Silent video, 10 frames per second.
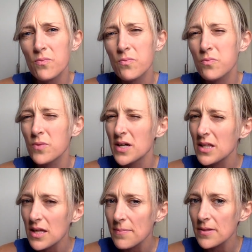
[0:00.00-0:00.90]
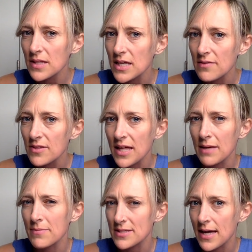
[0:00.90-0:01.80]
really believed
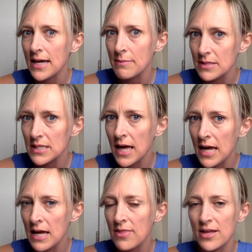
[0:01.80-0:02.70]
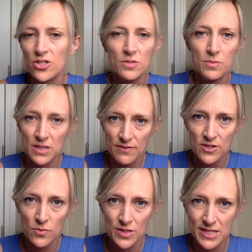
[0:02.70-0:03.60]
like Messiah Messiah. They just believed
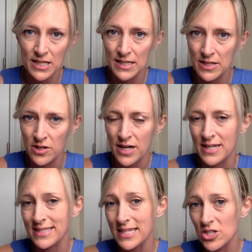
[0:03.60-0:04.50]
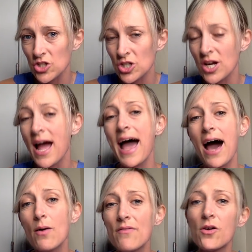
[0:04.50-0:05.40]
he was a leader and a teacher.
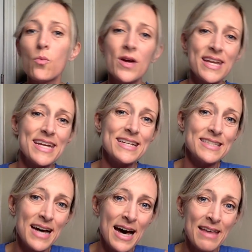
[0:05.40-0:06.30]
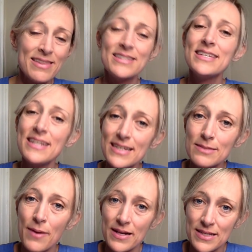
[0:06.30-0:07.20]
However, when he died, they did
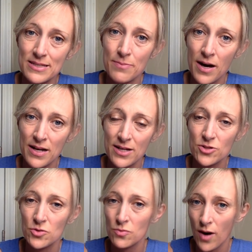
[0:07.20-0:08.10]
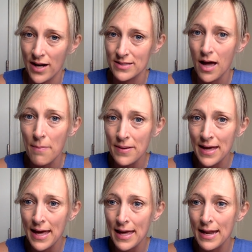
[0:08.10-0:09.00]
expect his body to rise up
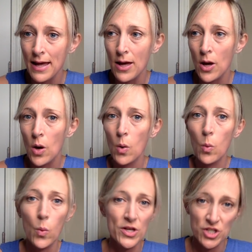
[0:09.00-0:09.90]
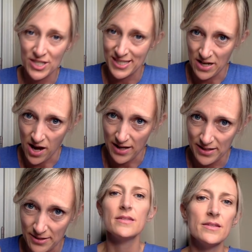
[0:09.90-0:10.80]
again, which it did
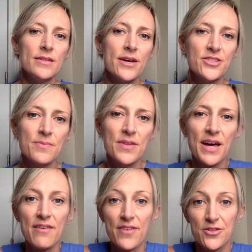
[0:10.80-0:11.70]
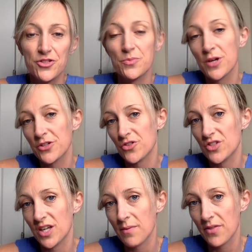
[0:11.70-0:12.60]
not. Now, something I found super
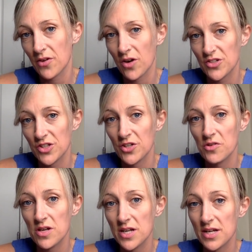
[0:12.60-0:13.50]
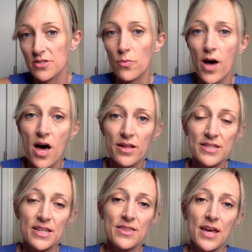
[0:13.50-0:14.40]
interesting about the Koreshian Unity as well is
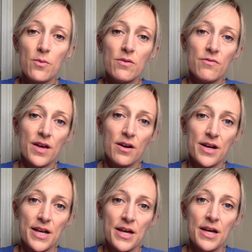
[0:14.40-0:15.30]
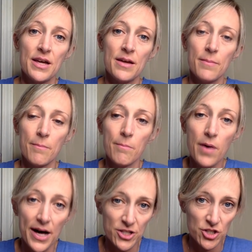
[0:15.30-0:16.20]
that they were very
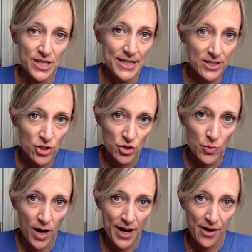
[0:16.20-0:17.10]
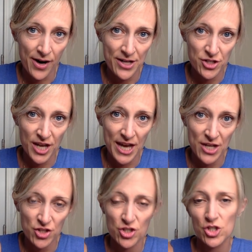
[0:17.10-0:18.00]
much into higher
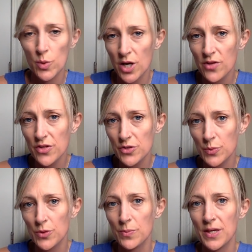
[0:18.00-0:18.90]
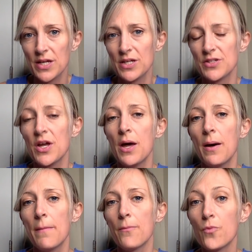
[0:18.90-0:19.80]
education. So here this group is
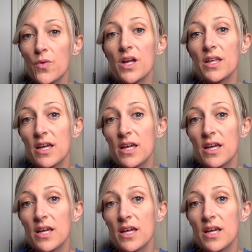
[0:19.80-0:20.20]
really